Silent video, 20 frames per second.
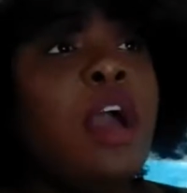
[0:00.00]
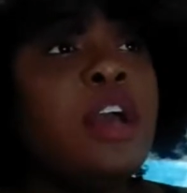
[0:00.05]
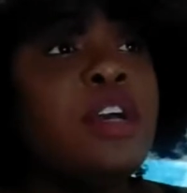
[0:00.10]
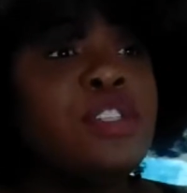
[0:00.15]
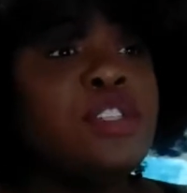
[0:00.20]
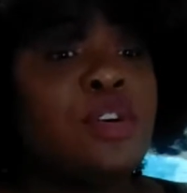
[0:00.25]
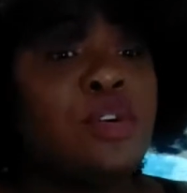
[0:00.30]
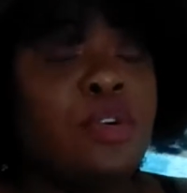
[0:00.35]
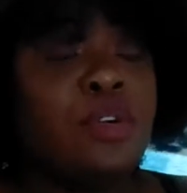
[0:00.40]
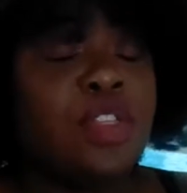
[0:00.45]

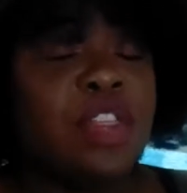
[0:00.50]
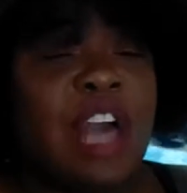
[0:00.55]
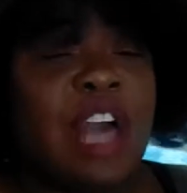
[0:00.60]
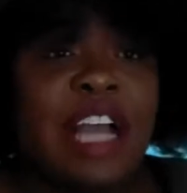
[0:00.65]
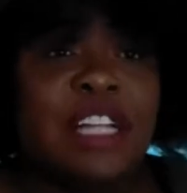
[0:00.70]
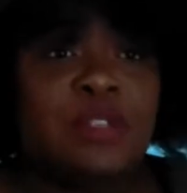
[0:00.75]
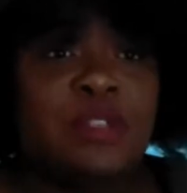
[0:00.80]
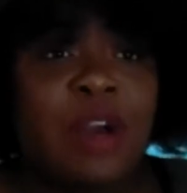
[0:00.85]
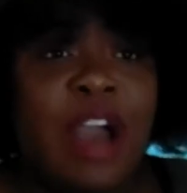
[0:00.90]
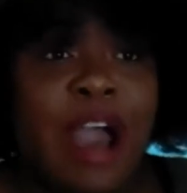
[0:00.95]
So
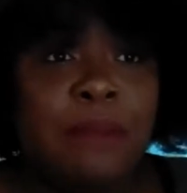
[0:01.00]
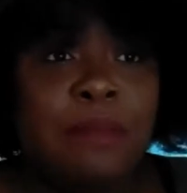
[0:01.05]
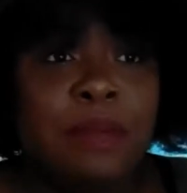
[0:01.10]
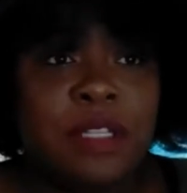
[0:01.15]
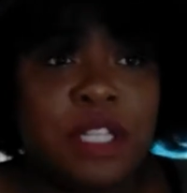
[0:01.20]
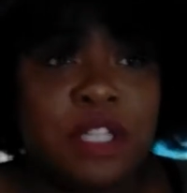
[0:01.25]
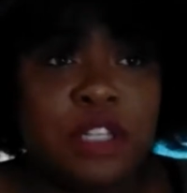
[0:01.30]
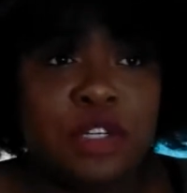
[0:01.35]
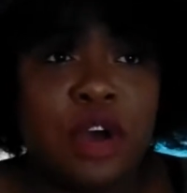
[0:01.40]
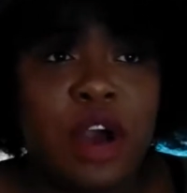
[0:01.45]
that's what
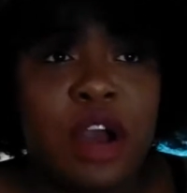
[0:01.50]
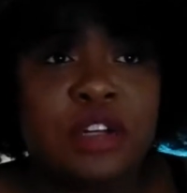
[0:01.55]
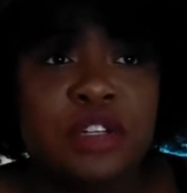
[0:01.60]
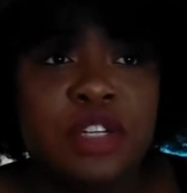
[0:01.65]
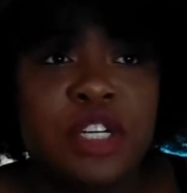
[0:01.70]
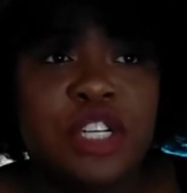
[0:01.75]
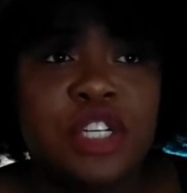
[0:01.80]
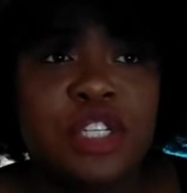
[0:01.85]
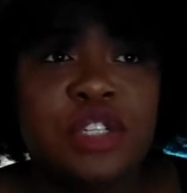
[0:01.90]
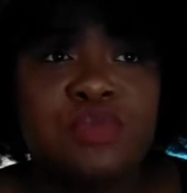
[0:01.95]
happens at the
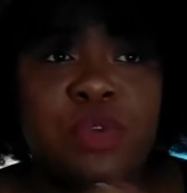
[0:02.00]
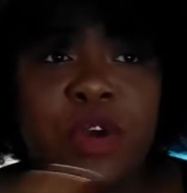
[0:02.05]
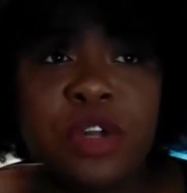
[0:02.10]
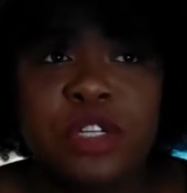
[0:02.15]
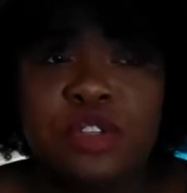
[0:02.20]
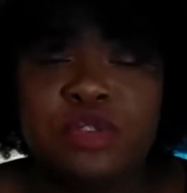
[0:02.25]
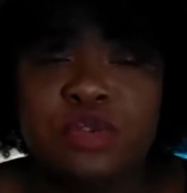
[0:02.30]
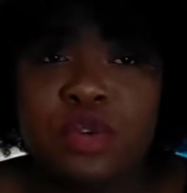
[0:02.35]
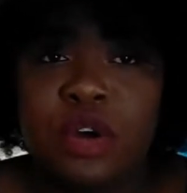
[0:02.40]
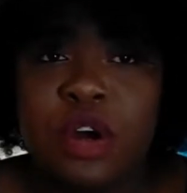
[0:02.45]
doctor. He just
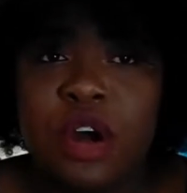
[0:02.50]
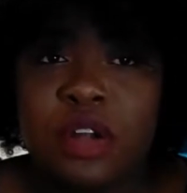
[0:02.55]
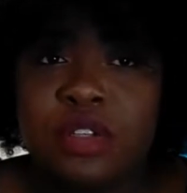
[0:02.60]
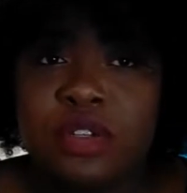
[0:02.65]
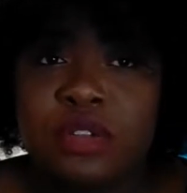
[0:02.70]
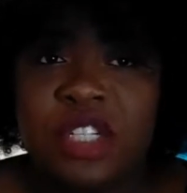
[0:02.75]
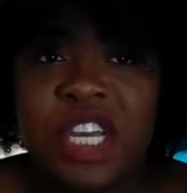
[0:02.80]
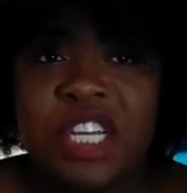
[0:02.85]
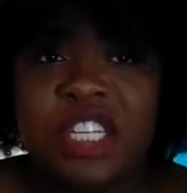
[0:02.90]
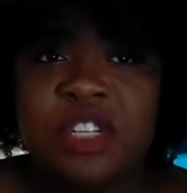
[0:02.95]
runs through a
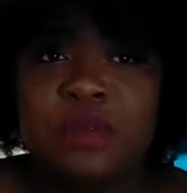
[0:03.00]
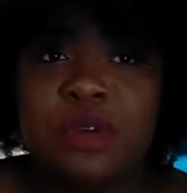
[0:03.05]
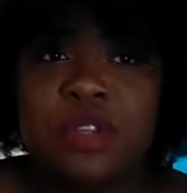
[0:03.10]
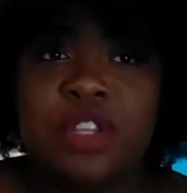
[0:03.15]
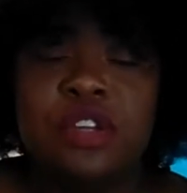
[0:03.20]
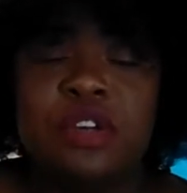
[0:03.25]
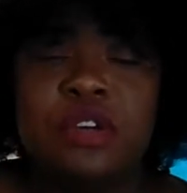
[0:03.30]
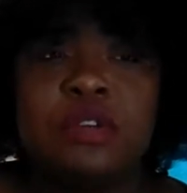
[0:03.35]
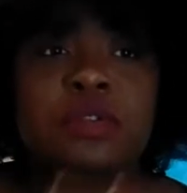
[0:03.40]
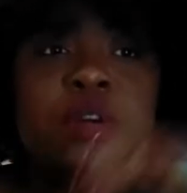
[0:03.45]
consultation
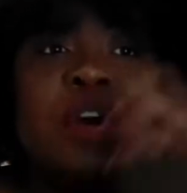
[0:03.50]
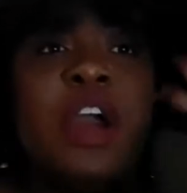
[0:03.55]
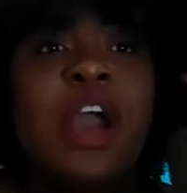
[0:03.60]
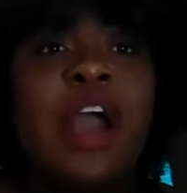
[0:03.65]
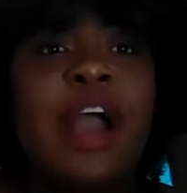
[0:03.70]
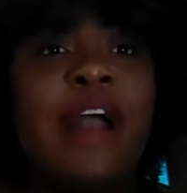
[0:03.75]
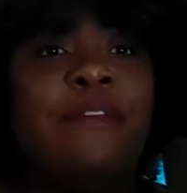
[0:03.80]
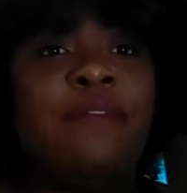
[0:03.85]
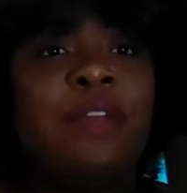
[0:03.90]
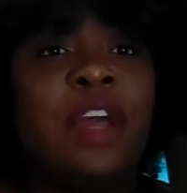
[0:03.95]
with you,
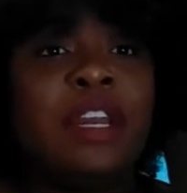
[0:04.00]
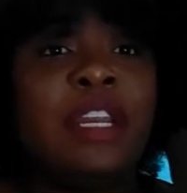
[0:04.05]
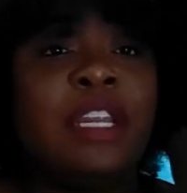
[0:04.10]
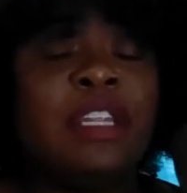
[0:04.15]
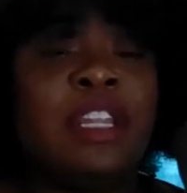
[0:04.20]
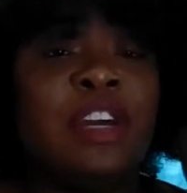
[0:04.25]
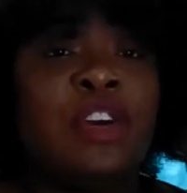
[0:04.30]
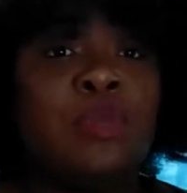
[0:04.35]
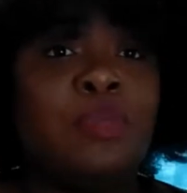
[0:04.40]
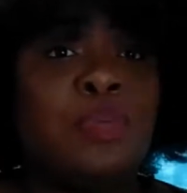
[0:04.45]
and
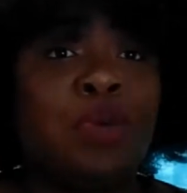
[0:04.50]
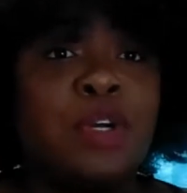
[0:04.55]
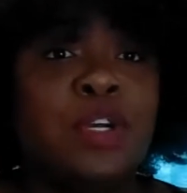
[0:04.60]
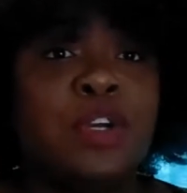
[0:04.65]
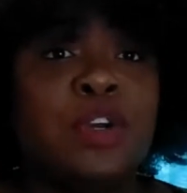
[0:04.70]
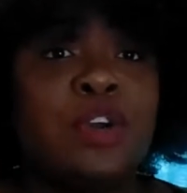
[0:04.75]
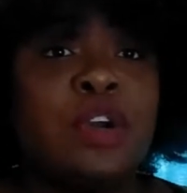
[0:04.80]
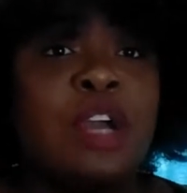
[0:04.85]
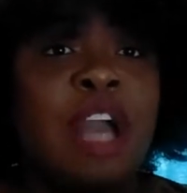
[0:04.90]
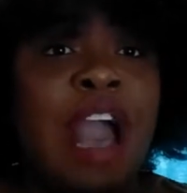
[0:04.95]
then they'll put
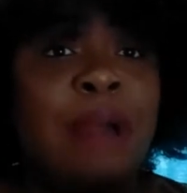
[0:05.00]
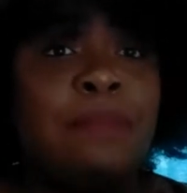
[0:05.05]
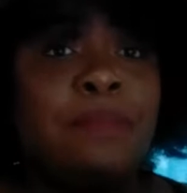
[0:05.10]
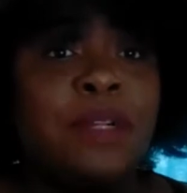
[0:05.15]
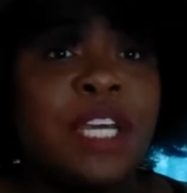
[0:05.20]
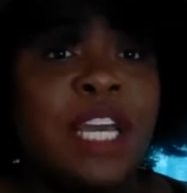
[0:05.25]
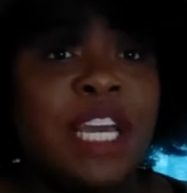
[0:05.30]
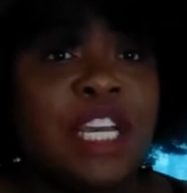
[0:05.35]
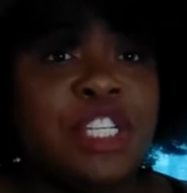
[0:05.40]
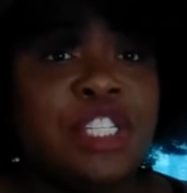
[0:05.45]
your
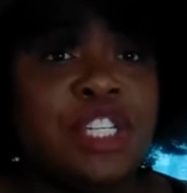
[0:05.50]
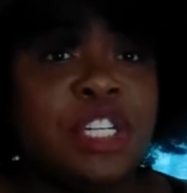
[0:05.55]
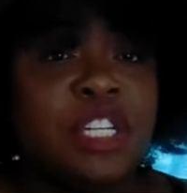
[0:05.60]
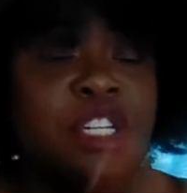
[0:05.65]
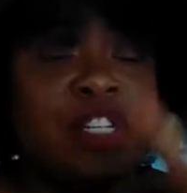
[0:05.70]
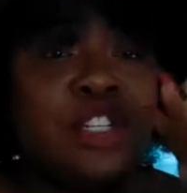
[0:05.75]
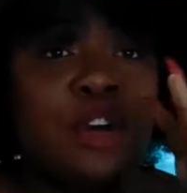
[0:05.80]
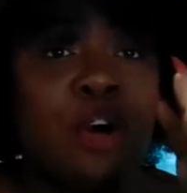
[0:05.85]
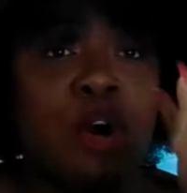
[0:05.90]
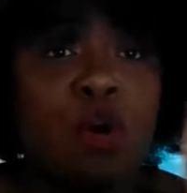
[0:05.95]
application
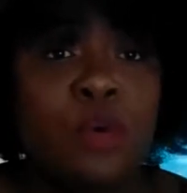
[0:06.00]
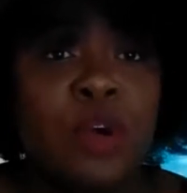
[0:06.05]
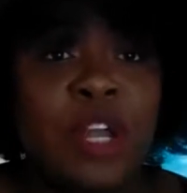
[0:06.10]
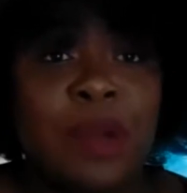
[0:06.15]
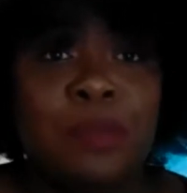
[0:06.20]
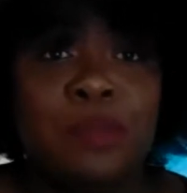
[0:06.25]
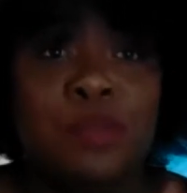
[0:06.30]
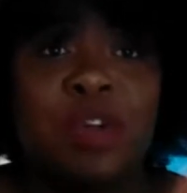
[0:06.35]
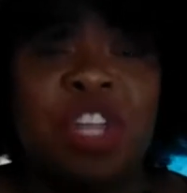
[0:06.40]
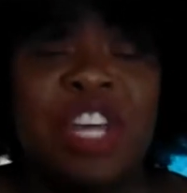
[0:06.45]
into
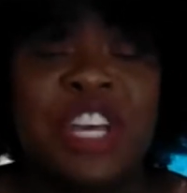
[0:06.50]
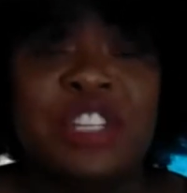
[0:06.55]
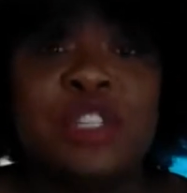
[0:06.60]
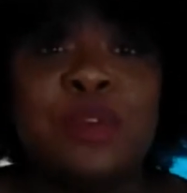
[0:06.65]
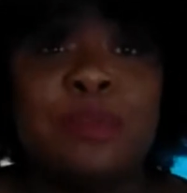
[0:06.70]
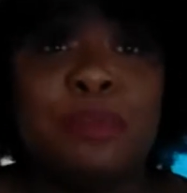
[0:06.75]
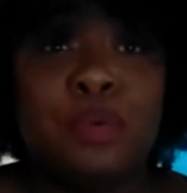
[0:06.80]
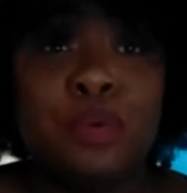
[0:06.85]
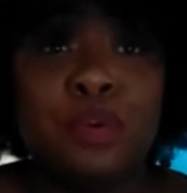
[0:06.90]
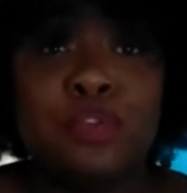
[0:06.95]
OHIP with his
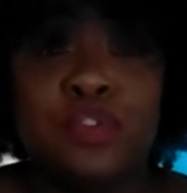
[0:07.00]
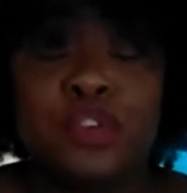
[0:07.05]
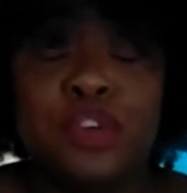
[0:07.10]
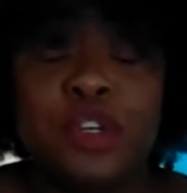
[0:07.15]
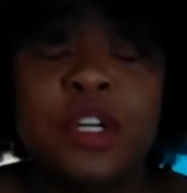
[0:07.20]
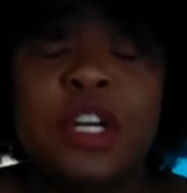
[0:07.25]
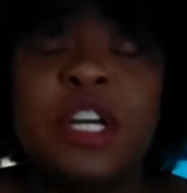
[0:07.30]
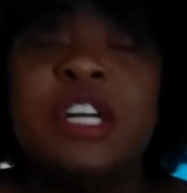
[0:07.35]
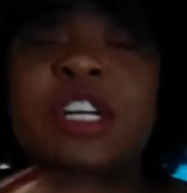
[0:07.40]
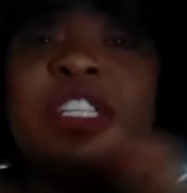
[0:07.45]

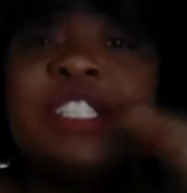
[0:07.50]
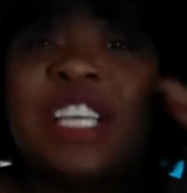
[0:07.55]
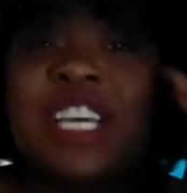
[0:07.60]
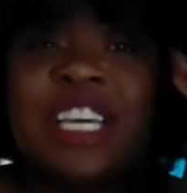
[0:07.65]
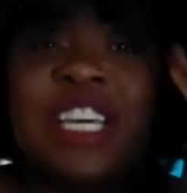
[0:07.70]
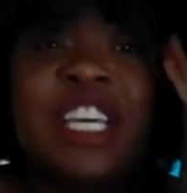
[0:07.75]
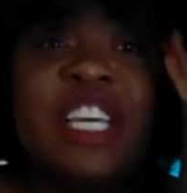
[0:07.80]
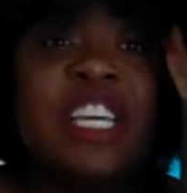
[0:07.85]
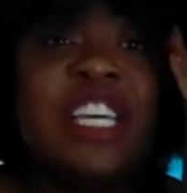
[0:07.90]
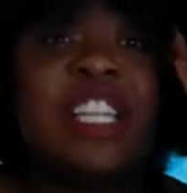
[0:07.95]
approval,
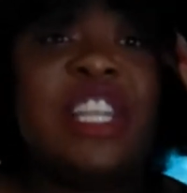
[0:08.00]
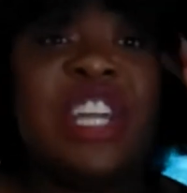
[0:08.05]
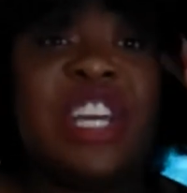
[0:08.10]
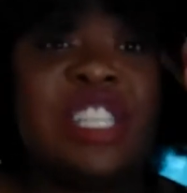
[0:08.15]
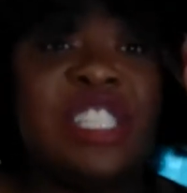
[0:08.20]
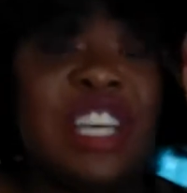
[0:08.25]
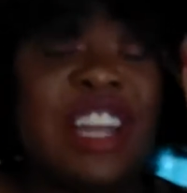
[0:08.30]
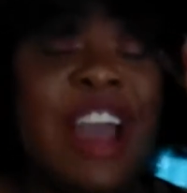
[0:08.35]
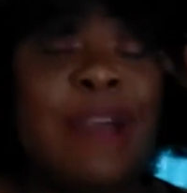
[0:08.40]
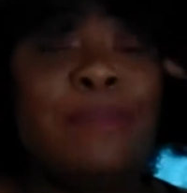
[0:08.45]
saying he
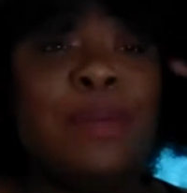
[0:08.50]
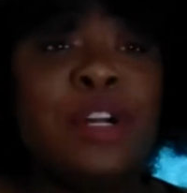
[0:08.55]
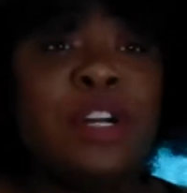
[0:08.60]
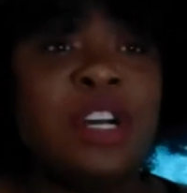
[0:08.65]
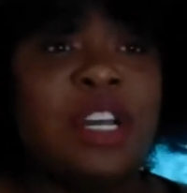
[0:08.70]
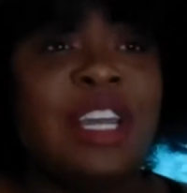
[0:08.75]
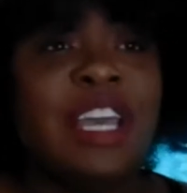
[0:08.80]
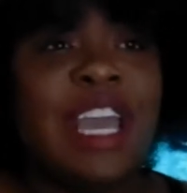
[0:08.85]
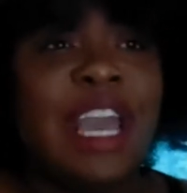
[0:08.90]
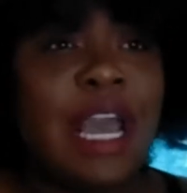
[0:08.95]
thinks that I'm a
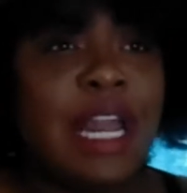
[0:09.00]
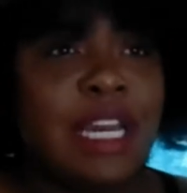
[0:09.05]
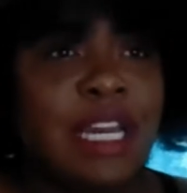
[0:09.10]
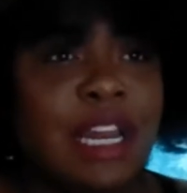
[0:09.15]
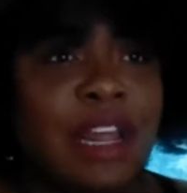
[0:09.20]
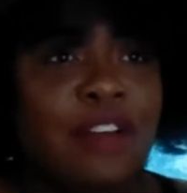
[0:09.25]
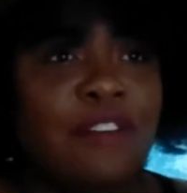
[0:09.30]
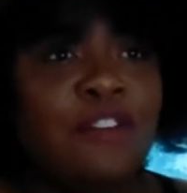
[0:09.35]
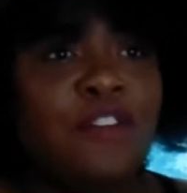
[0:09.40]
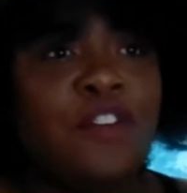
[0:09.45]
good
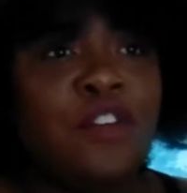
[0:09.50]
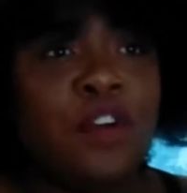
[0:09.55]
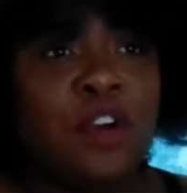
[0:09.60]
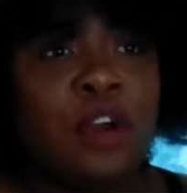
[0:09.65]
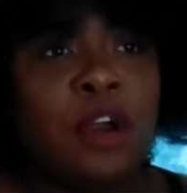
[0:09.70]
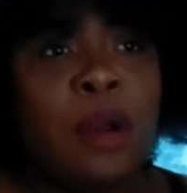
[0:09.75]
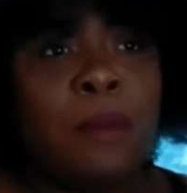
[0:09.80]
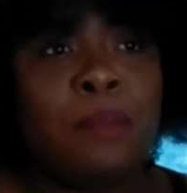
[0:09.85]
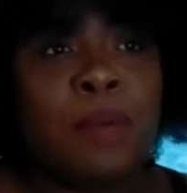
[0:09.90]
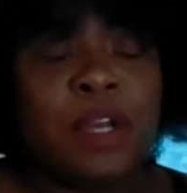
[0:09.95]
candidate
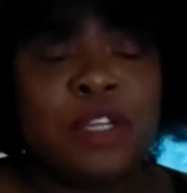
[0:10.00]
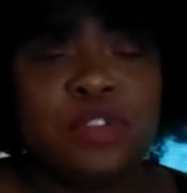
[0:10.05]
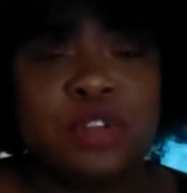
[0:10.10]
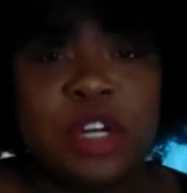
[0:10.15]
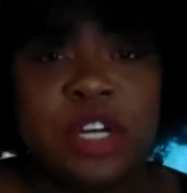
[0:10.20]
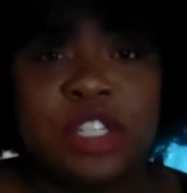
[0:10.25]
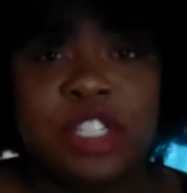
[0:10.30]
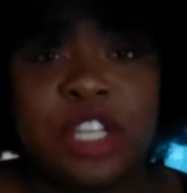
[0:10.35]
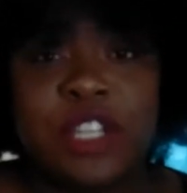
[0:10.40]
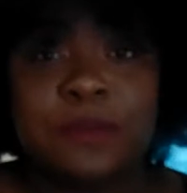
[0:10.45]
for a breast
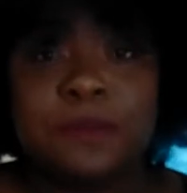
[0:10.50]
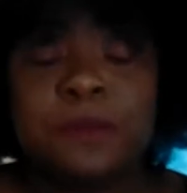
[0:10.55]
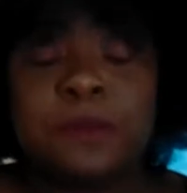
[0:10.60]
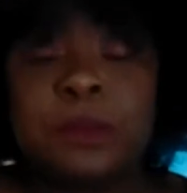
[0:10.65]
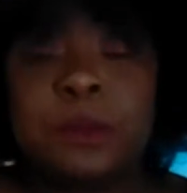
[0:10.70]
reduction.